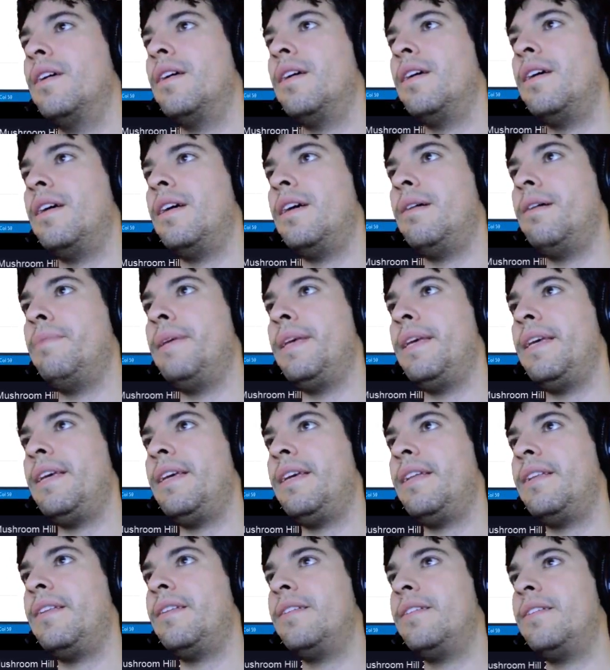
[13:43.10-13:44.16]
I
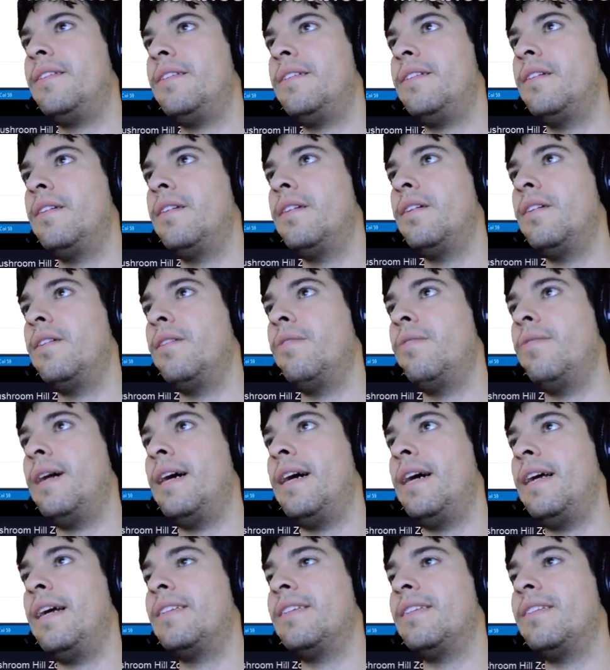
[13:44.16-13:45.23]
mean,
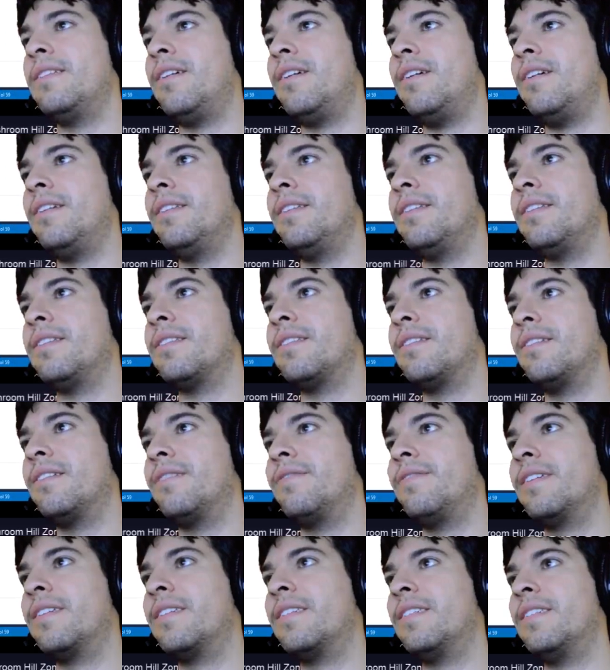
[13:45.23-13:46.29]
wow, this is all in the start
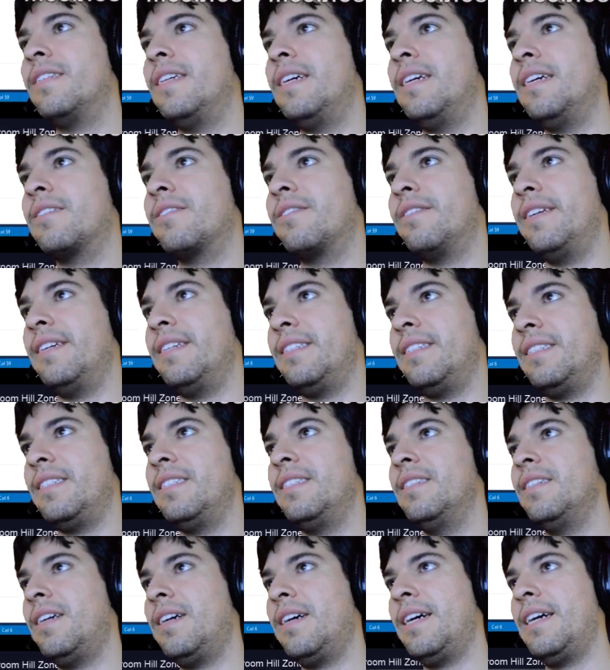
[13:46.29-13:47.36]
function. That's crazy.
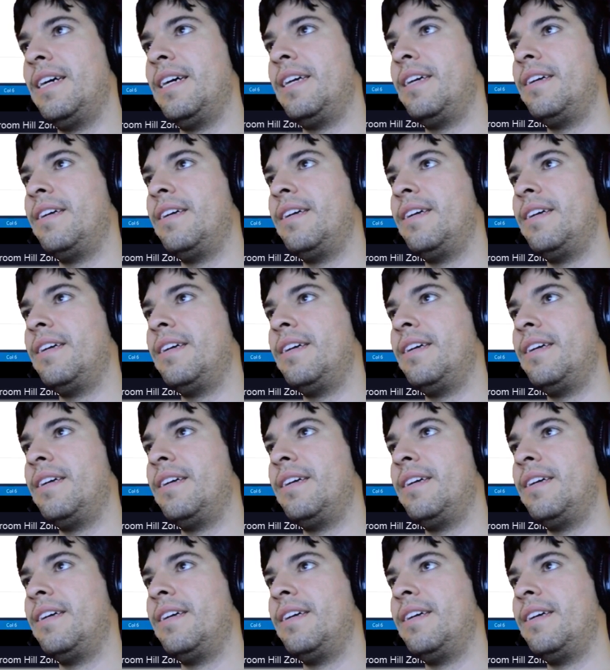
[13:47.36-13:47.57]
Alright.